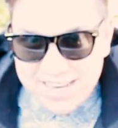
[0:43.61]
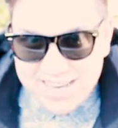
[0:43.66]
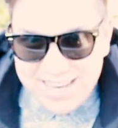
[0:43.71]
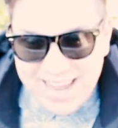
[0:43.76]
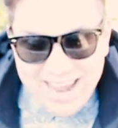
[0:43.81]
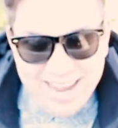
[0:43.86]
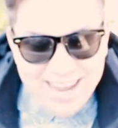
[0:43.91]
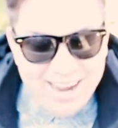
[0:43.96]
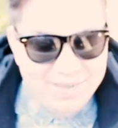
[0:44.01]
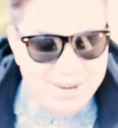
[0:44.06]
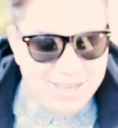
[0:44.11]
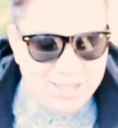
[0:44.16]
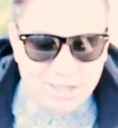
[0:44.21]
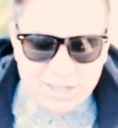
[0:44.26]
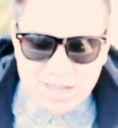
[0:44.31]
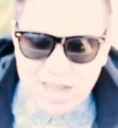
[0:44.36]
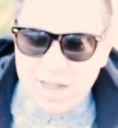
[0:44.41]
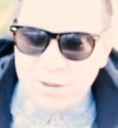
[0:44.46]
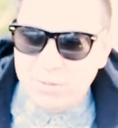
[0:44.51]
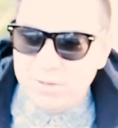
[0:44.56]
Yeah, I mean, look,
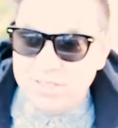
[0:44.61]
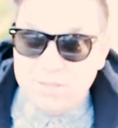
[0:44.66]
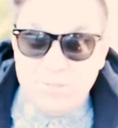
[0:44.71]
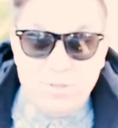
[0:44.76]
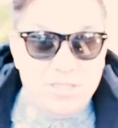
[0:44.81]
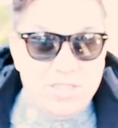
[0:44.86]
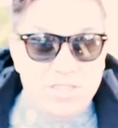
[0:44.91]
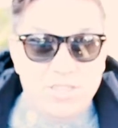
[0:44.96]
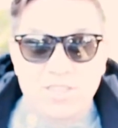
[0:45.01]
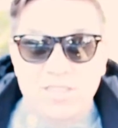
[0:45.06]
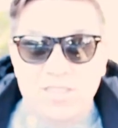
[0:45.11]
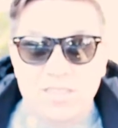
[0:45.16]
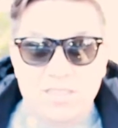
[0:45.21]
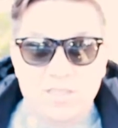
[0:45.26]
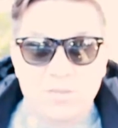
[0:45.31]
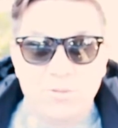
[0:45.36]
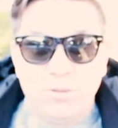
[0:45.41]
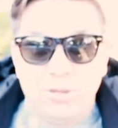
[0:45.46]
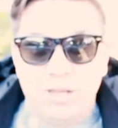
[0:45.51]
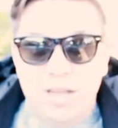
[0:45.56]
I was a musician in
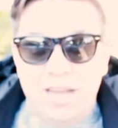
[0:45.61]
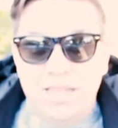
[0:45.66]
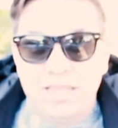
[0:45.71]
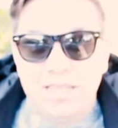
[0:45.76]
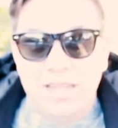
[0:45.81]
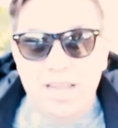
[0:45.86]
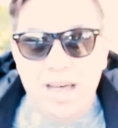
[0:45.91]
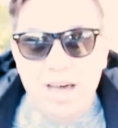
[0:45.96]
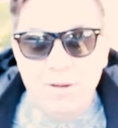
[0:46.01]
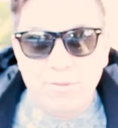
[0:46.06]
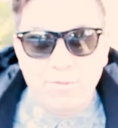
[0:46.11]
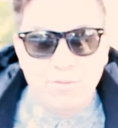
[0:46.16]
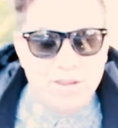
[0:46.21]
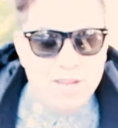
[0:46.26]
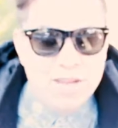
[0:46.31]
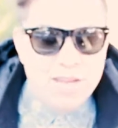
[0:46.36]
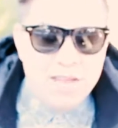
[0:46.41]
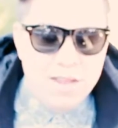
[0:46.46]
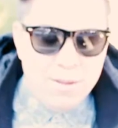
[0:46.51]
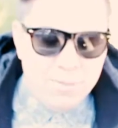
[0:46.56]
school. I loved
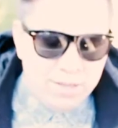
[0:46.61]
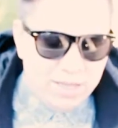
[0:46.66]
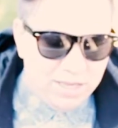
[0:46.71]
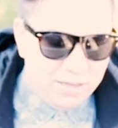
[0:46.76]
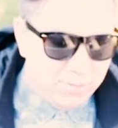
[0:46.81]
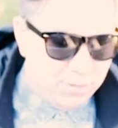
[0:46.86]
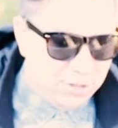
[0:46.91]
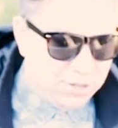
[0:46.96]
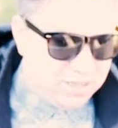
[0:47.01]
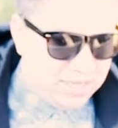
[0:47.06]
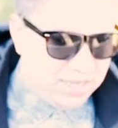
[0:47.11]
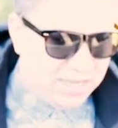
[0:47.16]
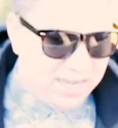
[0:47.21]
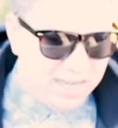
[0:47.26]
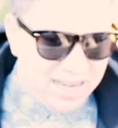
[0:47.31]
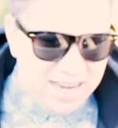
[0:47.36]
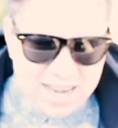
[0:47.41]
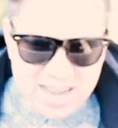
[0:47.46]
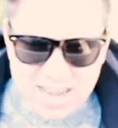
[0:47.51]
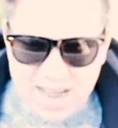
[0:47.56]
playing music, and
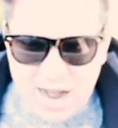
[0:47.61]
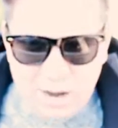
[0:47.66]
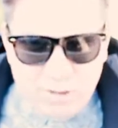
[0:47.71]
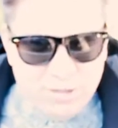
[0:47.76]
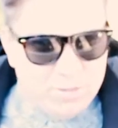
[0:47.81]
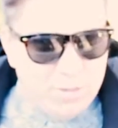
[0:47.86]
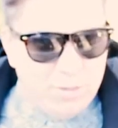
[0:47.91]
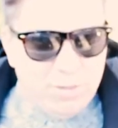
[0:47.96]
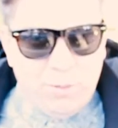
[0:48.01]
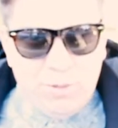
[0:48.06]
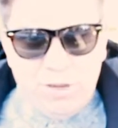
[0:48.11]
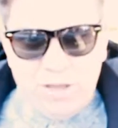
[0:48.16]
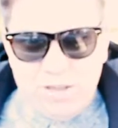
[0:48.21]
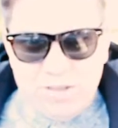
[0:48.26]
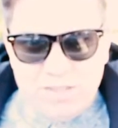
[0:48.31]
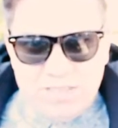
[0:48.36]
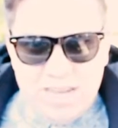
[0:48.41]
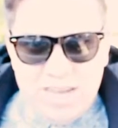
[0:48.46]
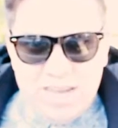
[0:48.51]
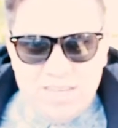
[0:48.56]
I was probably one of
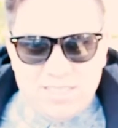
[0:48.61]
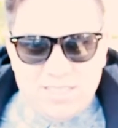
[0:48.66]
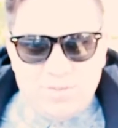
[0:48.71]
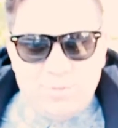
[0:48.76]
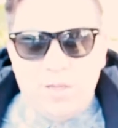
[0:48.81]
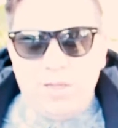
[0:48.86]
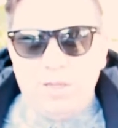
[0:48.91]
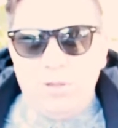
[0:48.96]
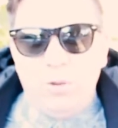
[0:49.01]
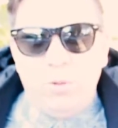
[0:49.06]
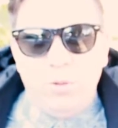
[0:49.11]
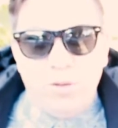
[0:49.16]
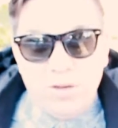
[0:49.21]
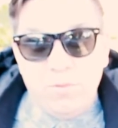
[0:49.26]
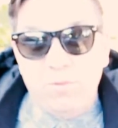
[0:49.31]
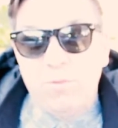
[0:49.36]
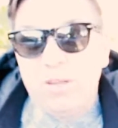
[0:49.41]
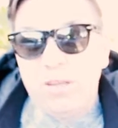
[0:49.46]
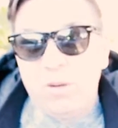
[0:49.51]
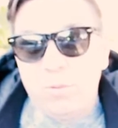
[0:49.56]
those guys as well who
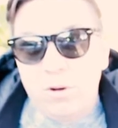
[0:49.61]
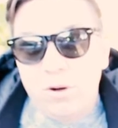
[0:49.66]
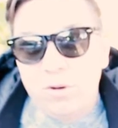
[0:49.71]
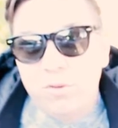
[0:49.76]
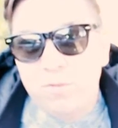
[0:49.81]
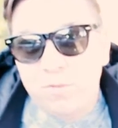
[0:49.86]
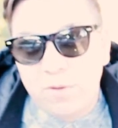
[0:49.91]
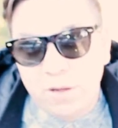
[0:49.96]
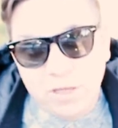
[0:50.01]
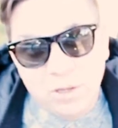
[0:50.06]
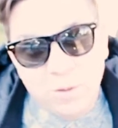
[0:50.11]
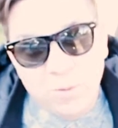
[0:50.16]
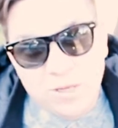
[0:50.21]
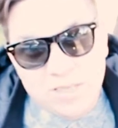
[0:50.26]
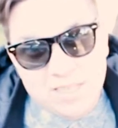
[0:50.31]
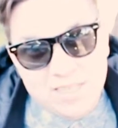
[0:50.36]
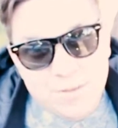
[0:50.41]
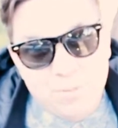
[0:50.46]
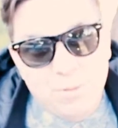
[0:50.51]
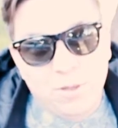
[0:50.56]
didn't really want to follow a
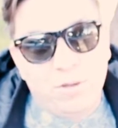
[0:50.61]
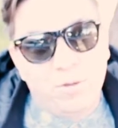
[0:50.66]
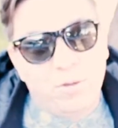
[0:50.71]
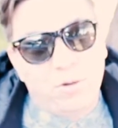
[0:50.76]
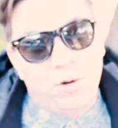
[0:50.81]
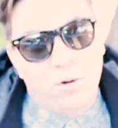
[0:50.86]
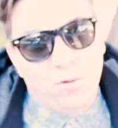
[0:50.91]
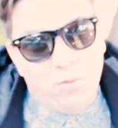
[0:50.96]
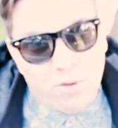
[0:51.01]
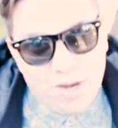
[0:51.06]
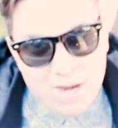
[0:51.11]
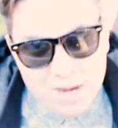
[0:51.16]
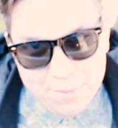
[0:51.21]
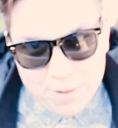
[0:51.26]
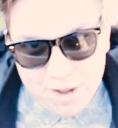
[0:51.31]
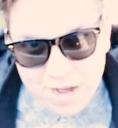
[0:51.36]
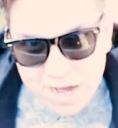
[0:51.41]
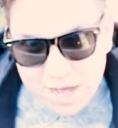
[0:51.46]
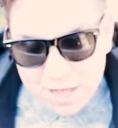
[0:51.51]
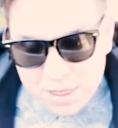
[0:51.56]
typical career
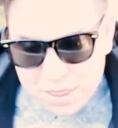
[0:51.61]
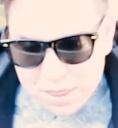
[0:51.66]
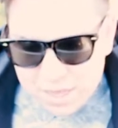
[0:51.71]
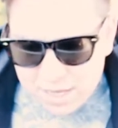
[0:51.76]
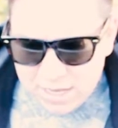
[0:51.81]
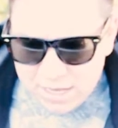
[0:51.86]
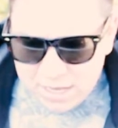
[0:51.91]
path.